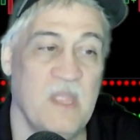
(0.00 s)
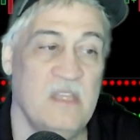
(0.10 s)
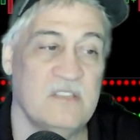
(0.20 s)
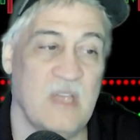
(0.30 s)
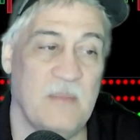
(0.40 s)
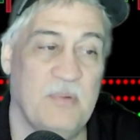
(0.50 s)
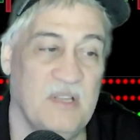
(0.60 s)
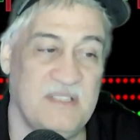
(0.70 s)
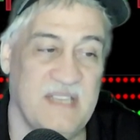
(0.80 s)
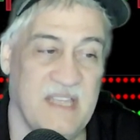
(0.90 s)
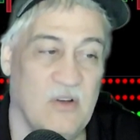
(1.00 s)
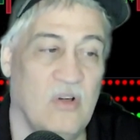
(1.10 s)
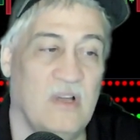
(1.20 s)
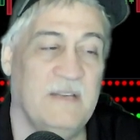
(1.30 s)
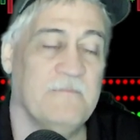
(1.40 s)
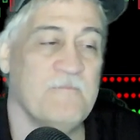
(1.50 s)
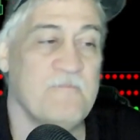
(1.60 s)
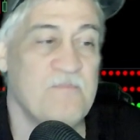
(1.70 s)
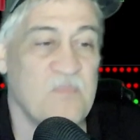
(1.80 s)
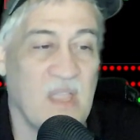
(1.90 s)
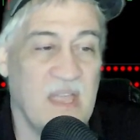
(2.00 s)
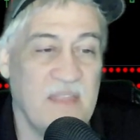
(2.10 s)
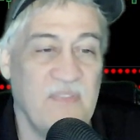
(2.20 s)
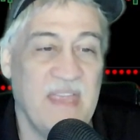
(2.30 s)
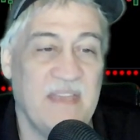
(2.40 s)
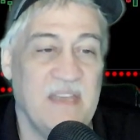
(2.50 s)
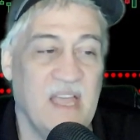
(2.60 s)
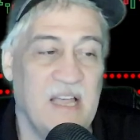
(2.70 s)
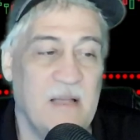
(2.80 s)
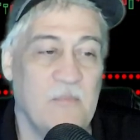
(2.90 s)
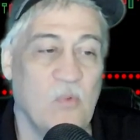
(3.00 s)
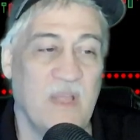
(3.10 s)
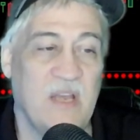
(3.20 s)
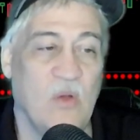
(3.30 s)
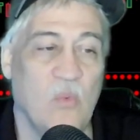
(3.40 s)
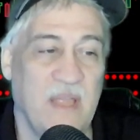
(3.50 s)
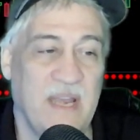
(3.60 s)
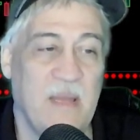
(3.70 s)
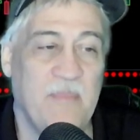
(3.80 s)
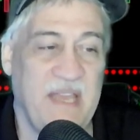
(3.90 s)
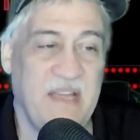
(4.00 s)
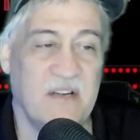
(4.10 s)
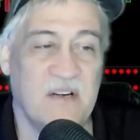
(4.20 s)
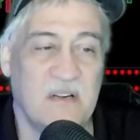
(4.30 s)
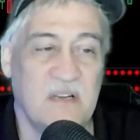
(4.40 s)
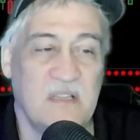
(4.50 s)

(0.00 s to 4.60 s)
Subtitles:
So I put 10 on, and then when it went up here